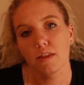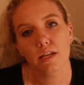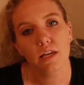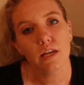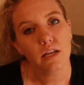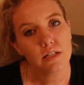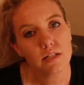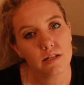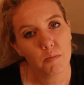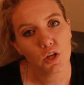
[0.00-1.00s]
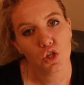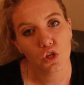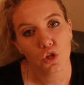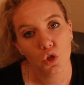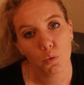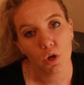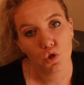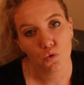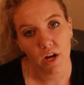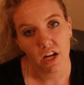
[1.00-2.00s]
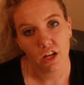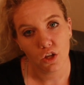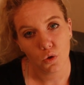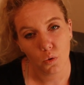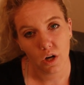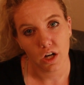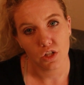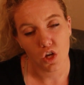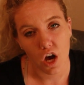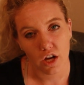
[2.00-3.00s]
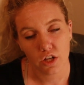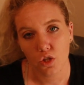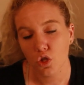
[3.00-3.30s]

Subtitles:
The key is to make sure that you are trading your dog.